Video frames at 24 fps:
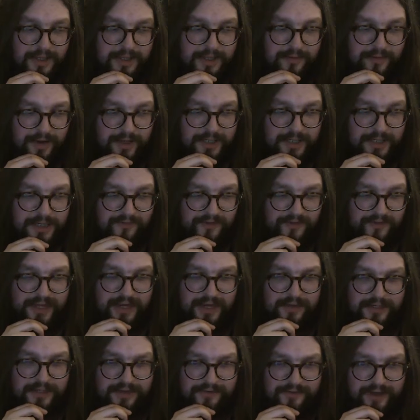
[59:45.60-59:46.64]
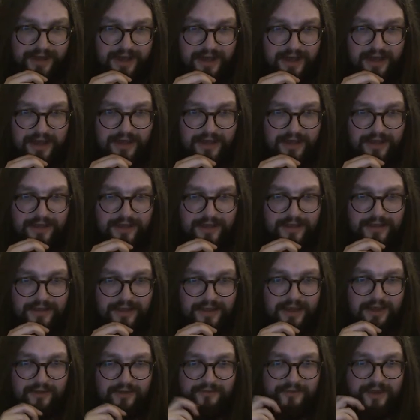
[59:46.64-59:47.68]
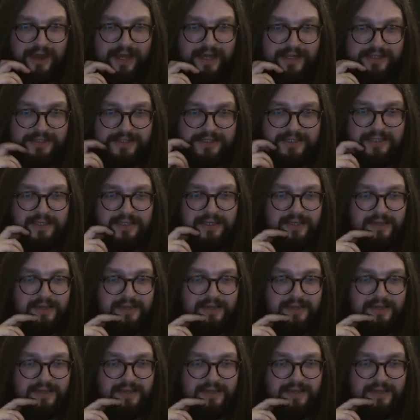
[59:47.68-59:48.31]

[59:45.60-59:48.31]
to watch videos of her fights.